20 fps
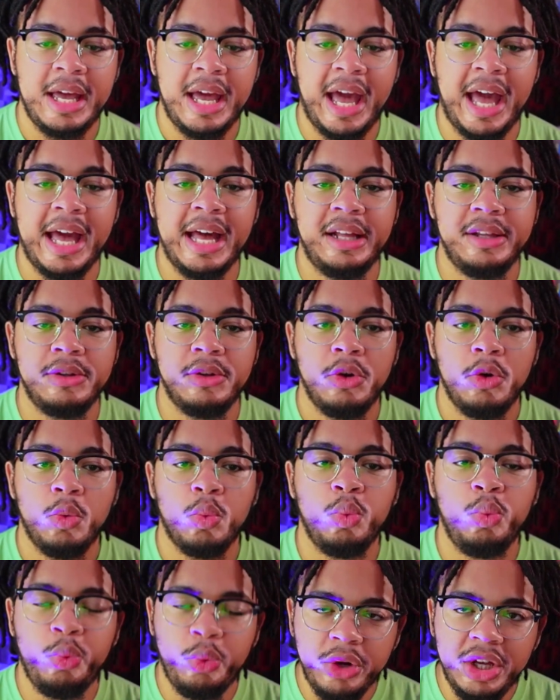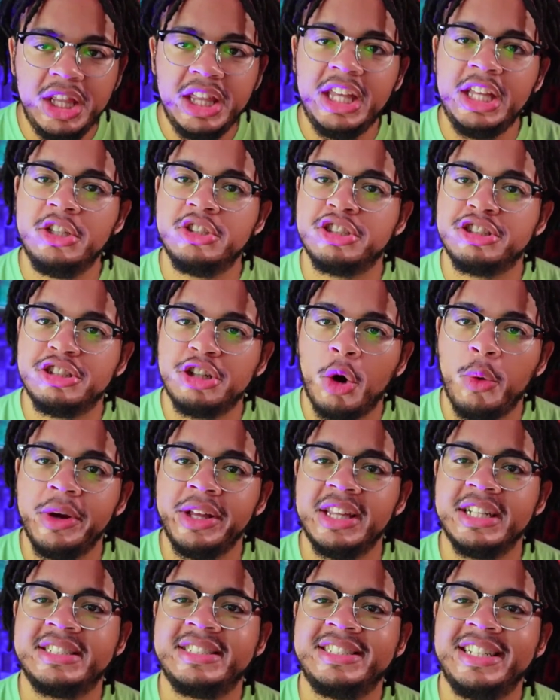and really sowing
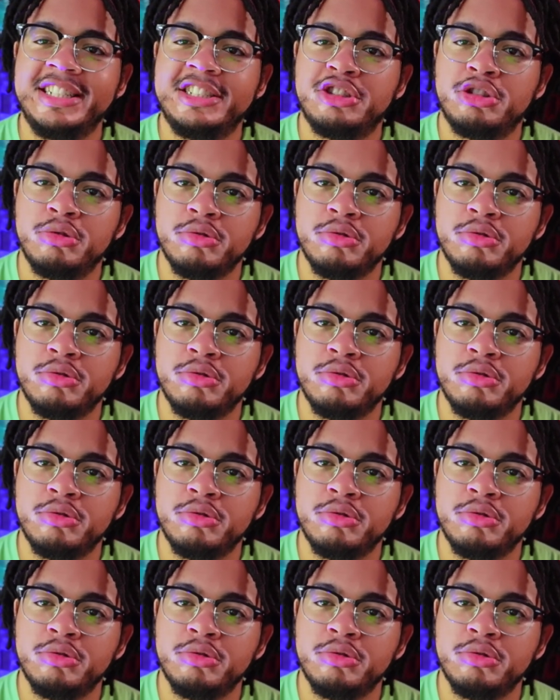the seeds to